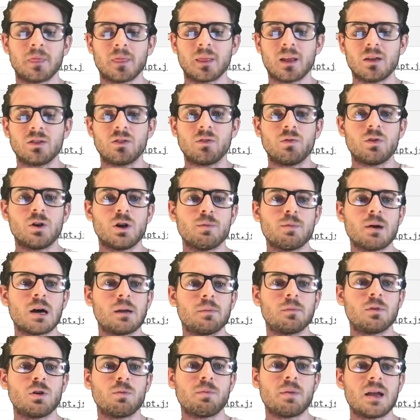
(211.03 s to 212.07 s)
at the very bottom
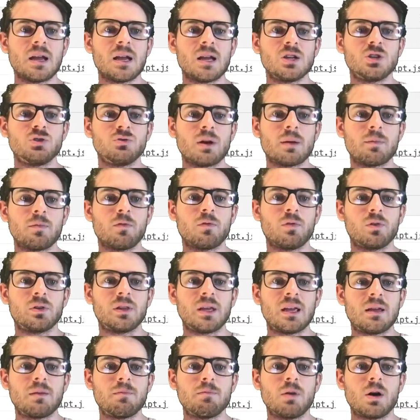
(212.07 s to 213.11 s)
of your page right before
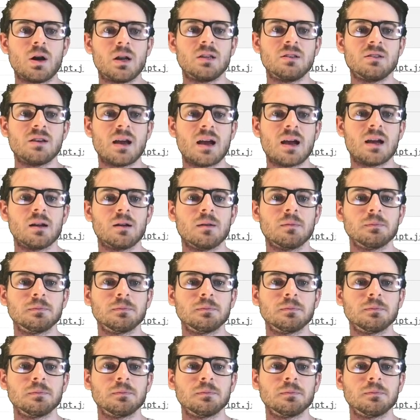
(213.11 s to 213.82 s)
the end body tag.